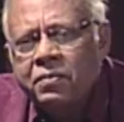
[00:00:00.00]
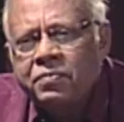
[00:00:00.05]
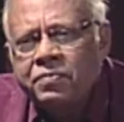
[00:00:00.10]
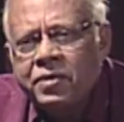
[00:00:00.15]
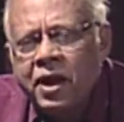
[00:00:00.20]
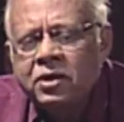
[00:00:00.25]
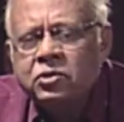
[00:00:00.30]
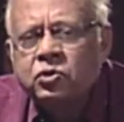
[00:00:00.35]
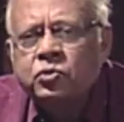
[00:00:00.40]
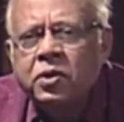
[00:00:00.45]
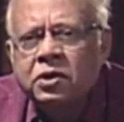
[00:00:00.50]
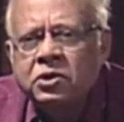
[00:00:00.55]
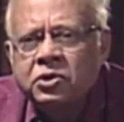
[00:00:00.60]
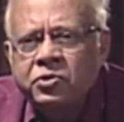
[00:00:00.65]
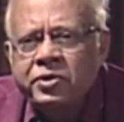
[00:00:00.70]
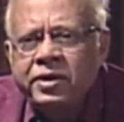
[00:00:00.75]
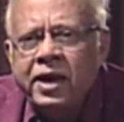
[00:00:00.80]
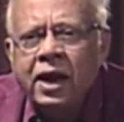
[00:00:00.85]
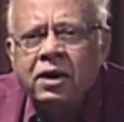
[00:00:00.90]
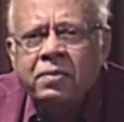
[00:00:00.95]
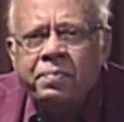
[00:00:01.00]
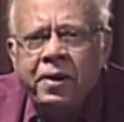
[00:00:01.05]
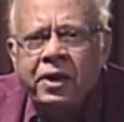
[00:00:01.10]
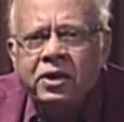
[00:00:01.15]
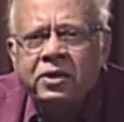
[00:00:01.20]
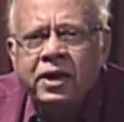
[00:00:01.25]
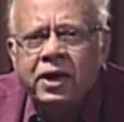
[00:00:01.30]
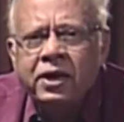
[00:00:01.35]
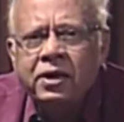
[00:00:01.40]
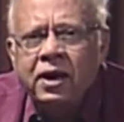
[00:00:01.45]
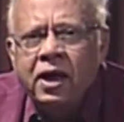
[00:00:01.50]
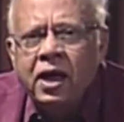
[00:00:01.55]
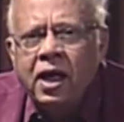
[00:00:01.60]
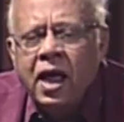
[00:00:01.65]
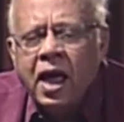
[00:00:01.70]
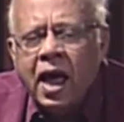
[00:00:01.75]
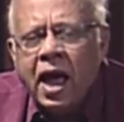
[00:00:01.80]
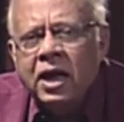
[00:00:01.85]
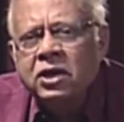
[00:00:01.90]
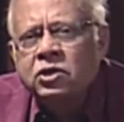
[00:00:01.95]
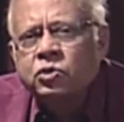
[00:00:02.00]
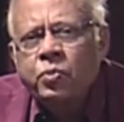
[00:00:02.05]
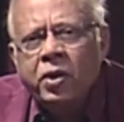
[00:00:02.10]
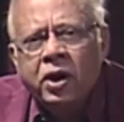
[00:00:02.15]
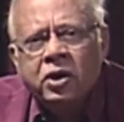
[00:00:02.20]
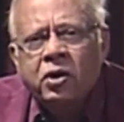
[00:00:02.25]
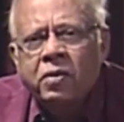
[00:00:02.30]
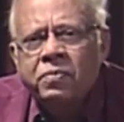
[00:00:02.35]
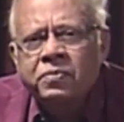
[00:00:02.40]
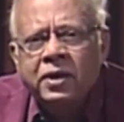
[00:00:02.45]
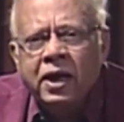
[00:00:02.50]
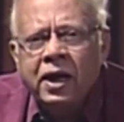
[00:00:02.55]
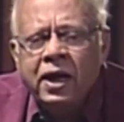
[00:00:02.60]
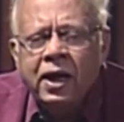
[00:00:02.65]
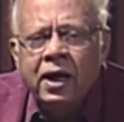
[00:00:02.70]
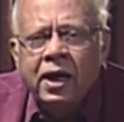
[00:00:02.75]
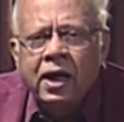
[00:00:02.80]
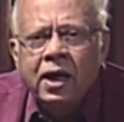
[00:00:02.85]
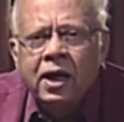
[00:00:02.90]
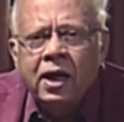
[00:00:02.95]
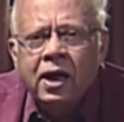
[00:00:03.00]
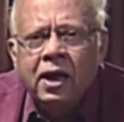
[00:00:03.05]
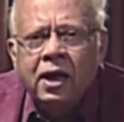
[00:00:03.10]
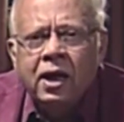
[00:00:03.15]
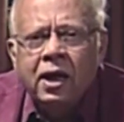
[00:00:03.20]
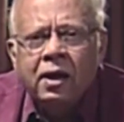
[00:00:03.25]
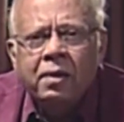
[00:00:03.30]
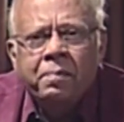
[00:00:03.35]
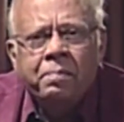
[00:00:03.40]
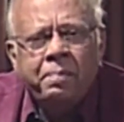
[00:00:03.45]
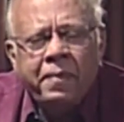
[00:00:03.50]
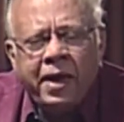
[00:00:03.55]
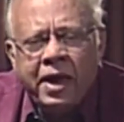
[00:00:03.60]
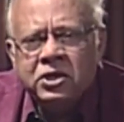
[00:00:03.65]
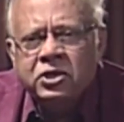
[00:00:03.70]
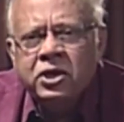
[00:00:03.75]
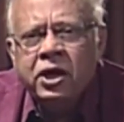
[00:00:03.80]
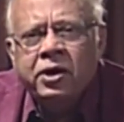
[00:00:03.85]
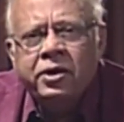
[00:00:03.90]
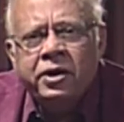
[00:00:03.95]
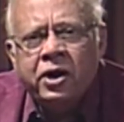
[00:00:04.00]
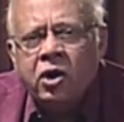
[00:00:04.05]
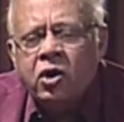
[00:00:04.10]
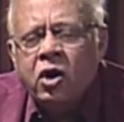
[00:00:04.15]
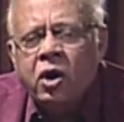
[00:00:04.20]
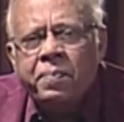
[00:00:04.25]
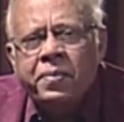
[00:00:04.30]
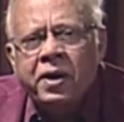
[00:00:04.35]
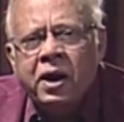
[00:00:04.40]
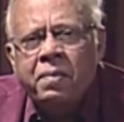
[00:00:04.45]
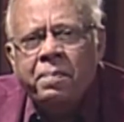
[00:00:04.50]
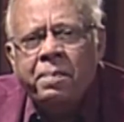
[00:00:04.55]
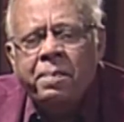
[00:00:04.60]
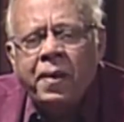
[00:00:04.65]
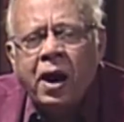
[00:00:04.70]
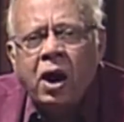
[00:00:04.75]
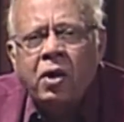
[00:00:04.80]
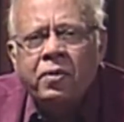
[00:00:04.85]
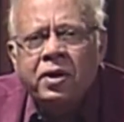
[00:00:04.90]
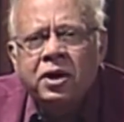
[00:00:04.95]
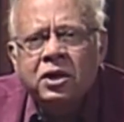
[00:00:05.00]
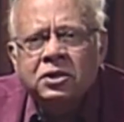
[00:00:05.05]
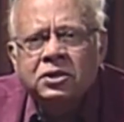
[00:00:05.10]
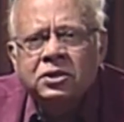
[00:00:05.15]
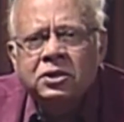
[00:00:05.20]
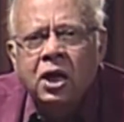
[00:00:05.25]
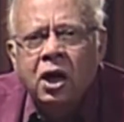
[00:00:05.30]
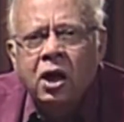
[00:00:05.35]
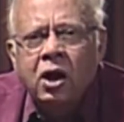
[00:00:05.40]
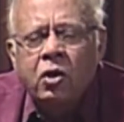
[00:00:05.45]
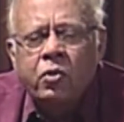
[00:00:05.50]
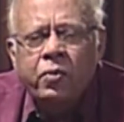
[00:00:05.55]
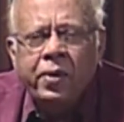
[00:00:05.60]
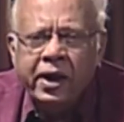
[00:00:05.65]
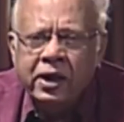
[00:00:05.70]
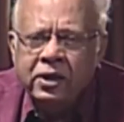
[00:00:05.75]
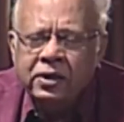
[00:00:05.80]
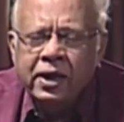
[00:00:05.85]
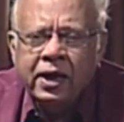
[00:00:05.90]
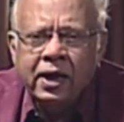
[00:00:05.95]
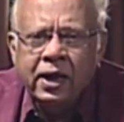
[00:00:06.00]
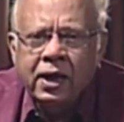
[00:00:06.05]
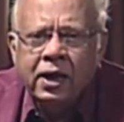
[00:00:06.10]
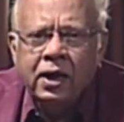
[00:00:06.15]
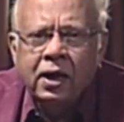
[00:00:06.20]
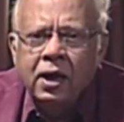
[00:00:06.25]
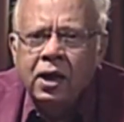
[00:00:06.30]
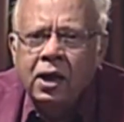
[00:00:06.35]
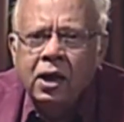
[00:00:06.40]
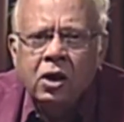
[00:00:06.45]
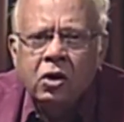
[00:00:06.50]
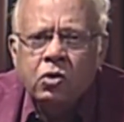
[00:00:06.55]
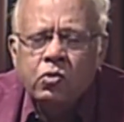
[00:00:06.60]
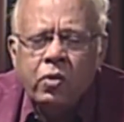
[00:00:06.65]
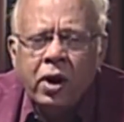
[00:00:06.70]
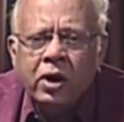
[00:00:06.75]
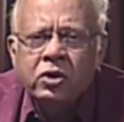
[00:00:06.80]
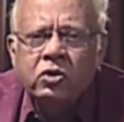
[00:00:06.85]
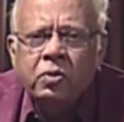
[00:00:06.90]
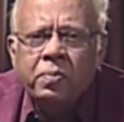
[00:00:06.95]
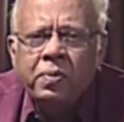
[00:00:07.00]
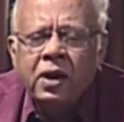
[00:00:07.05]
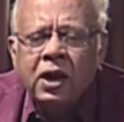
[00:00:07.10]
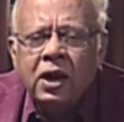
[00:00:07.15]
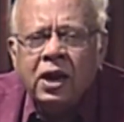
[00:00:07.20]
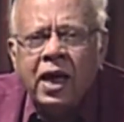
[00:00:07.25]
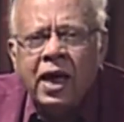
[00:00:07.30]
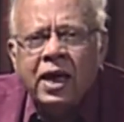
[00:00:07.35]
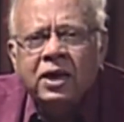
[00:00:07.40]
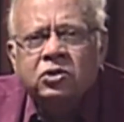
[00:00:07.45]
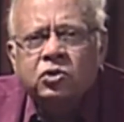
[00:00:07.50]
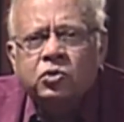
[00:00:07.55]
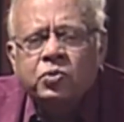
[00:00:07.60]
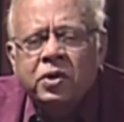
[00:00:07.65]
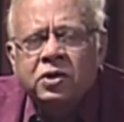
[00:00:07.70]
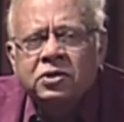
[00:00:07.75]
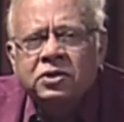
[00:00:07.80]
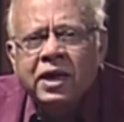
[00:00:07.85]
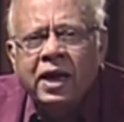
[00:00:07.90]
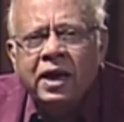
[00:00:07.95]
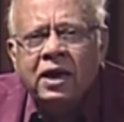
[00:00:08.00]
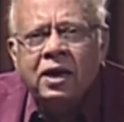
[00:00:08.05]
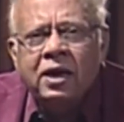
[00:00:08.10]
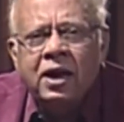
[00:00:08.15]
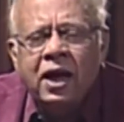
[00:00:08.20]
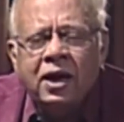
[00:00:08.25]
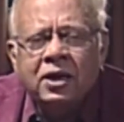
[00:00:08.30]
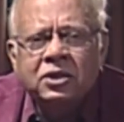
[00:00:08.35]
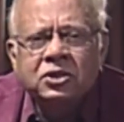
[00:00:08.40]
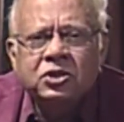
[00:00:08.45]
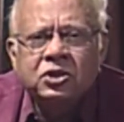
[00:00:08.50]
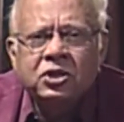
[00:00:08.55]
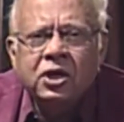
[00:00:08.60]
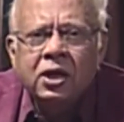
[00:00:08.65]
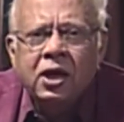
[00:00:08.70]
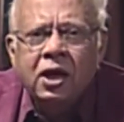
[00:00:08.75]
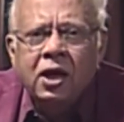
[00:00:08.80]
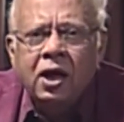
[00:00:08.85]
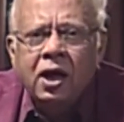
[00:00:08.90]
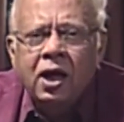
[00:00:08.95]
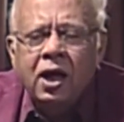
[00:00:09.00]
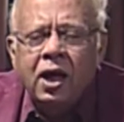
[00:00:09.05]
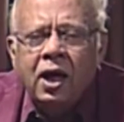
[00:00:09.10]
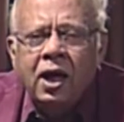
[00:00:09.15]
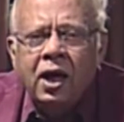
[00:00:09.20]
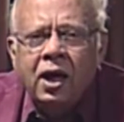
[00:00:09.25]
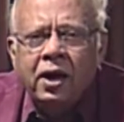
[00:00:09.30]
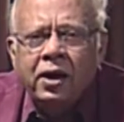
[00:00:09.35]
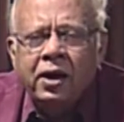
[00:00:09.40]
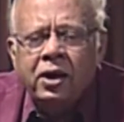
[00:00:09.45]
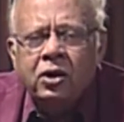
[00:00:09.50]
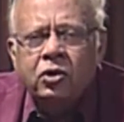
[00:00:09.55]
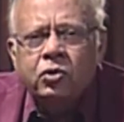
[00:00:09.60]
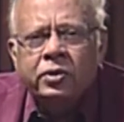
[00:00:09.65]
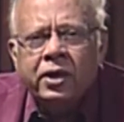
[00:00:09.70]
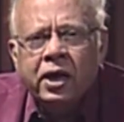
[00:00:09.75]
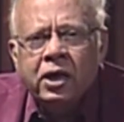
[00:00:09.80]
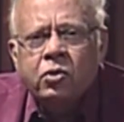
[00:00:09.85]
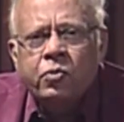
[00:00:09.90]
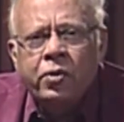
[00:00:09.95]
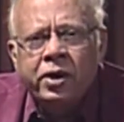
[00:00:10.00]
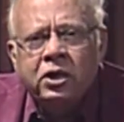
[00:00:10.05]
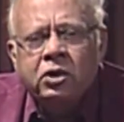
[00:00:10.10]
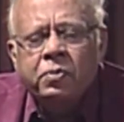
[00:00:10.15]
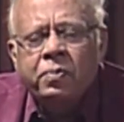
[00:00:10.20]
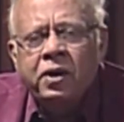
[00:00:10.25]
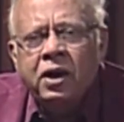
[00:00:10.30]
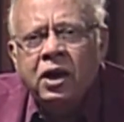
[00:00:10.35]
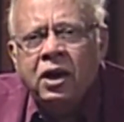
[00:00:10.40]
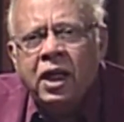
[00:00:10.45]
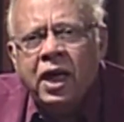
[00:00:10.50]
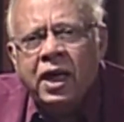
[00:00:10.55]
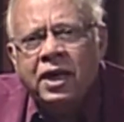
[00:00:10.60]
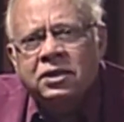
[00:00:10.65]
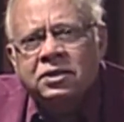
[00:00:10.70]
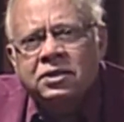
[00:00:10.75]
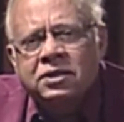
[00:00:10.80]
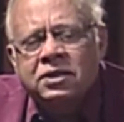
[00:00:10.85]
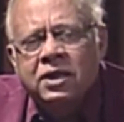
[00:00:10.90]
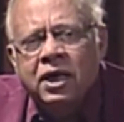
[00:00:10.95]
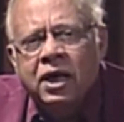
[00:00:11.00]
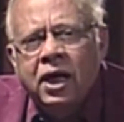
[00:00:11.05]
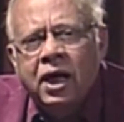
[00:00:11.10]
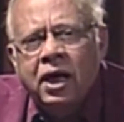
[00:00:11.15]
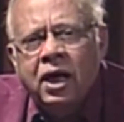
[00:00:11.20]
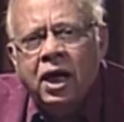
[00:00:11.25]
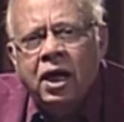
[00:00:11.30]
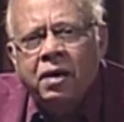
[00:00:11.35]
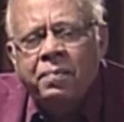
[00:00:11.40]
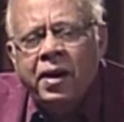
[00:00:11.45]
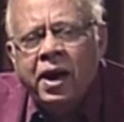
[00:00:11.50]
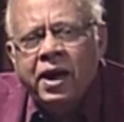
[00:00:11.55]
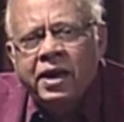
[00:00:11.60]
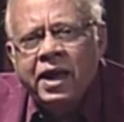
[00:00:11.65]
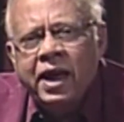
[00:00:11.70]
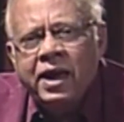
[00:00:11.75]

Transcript: France was readmitted as one of the major European powers when the Quadruple Alliance was enlarged into the Quintuple Alliance by